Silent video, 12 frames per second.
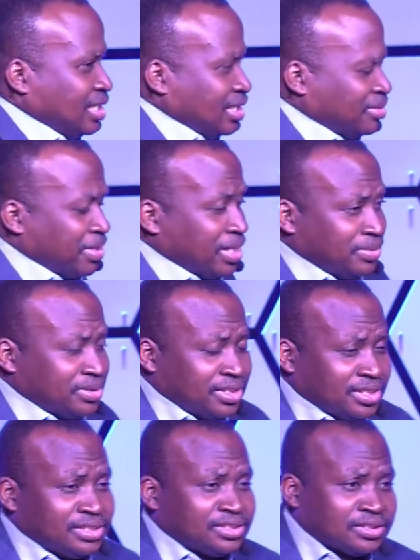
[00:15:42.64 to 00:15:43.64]
The Bible
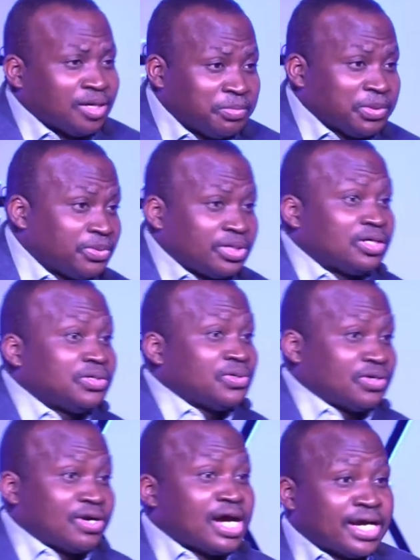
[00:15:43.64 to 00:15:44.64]
says some people are going to
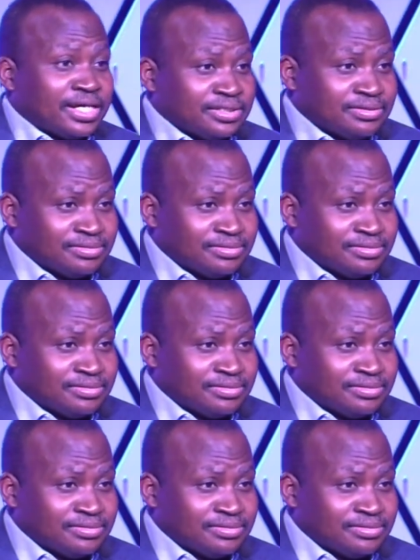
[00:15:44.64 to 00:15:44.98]
cry.